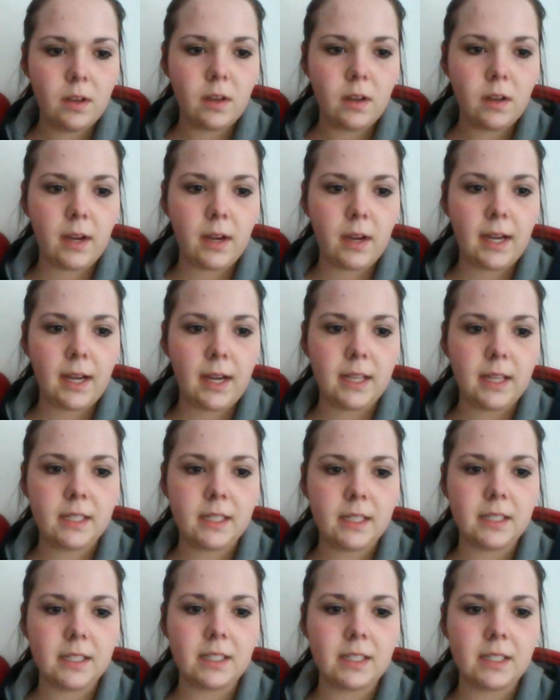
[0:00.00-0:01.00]

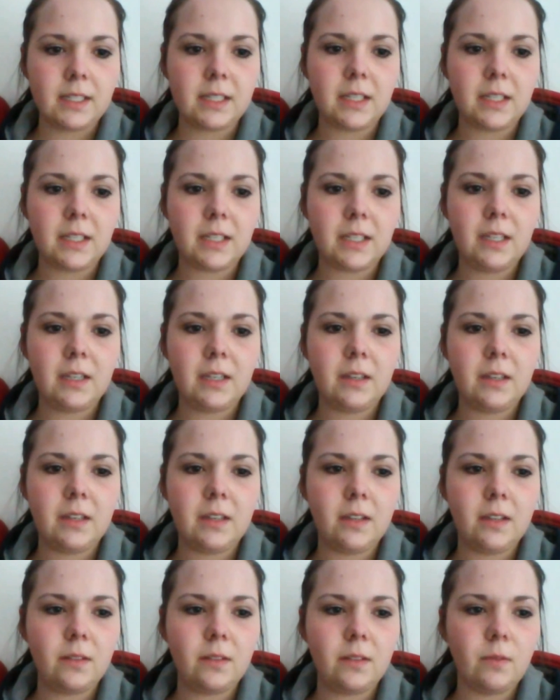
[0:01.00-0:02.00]
as
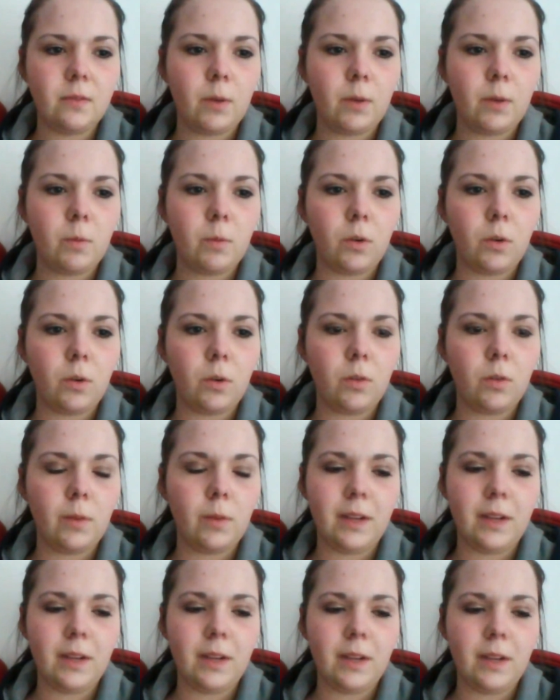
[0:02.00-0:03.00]
what role?
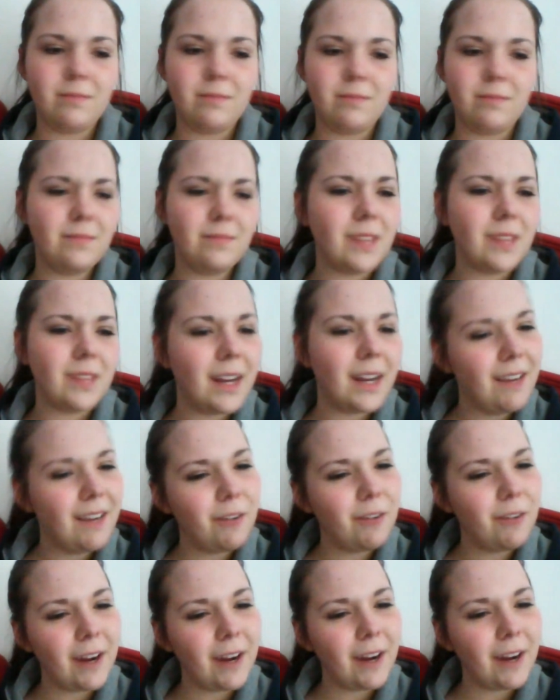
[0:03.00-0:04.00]
Wait, did I
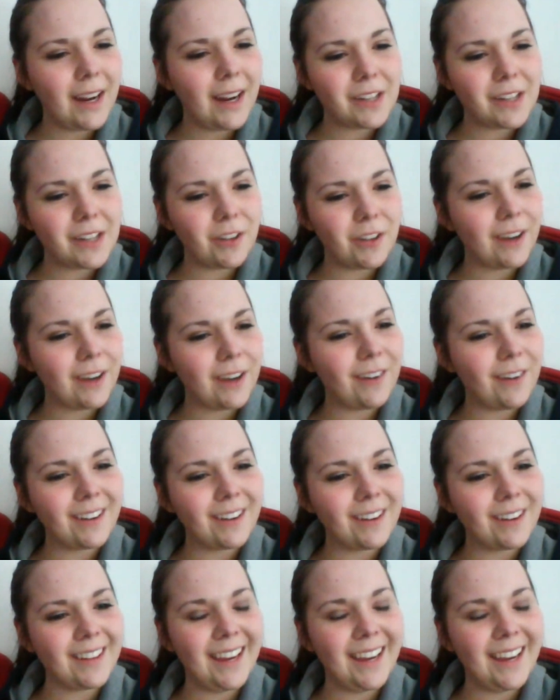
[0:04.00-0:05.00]
even write, answer that
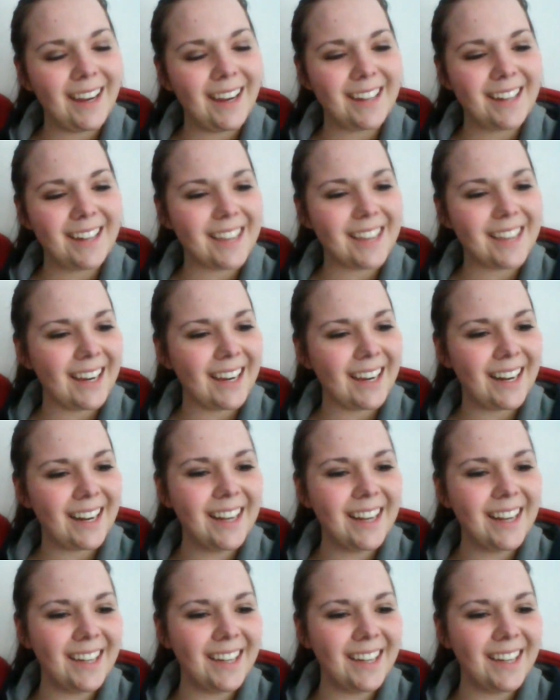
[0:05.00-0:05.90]
correctly? Hang on a second.